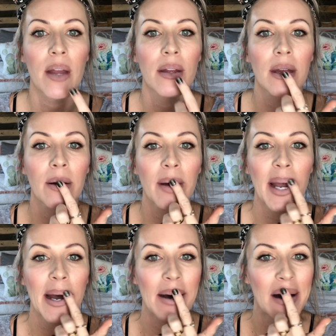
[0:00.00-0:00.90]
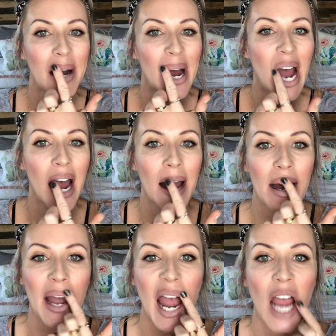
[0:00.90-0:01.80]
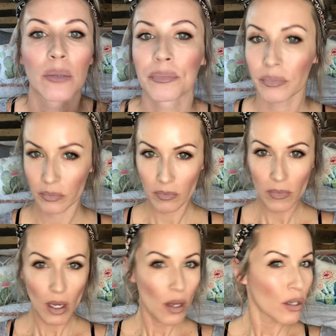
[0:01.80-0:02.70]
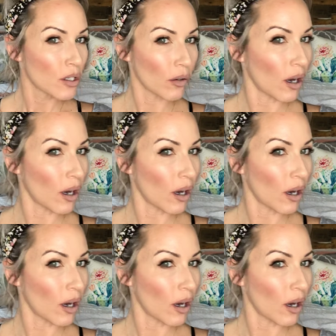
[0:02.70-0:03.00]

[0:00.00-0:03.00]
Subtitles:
There we go. Okay. So